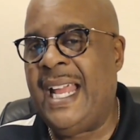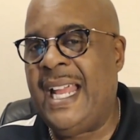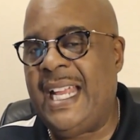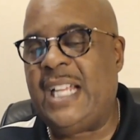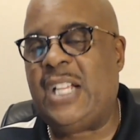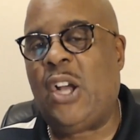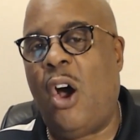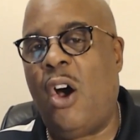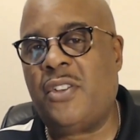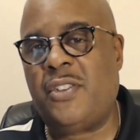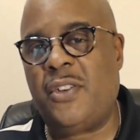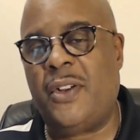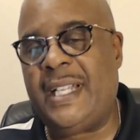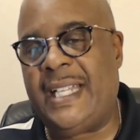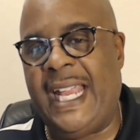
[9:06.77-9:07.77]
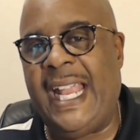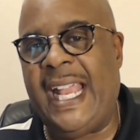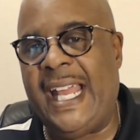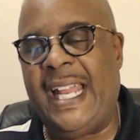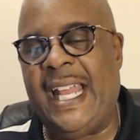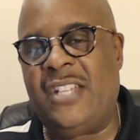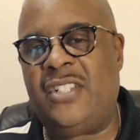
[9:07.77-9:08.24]
He calls her
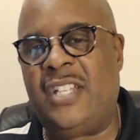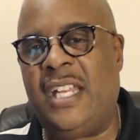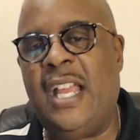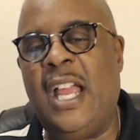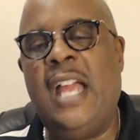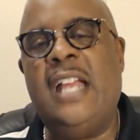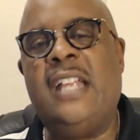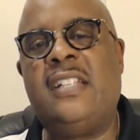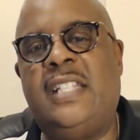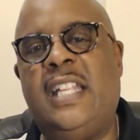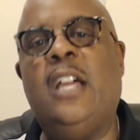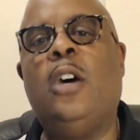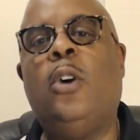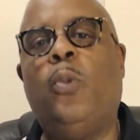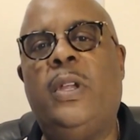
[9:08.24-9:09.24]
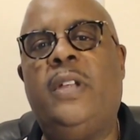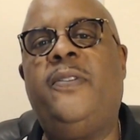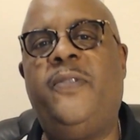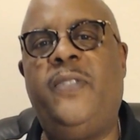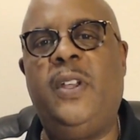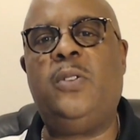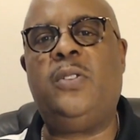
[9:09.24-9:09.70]
again and she still
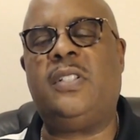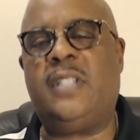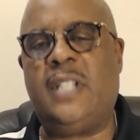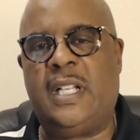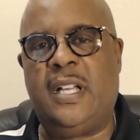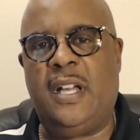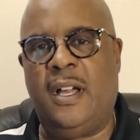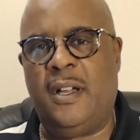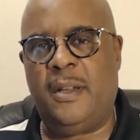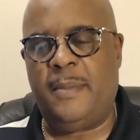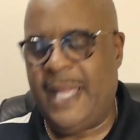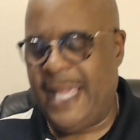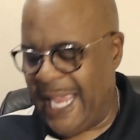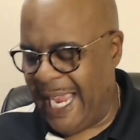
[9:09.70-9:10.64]
refuses to come.